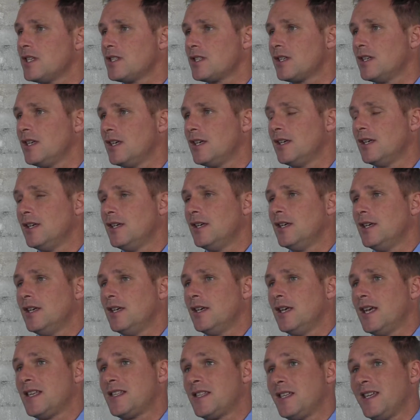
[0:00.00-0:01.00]

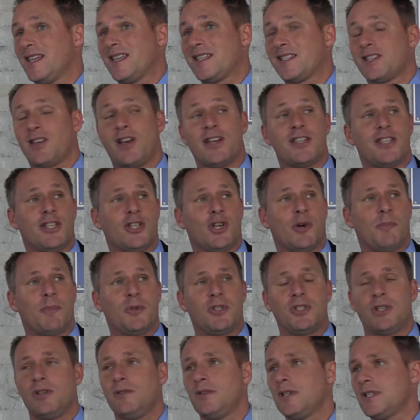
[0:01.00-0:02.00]
It's an exciting
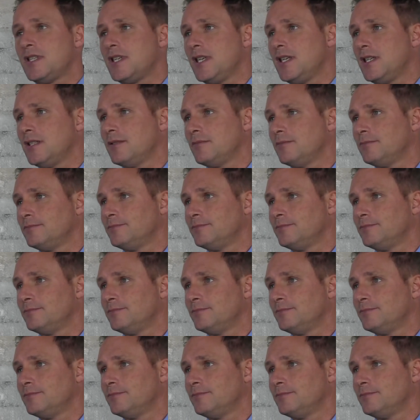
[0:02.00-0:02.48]
opportunity,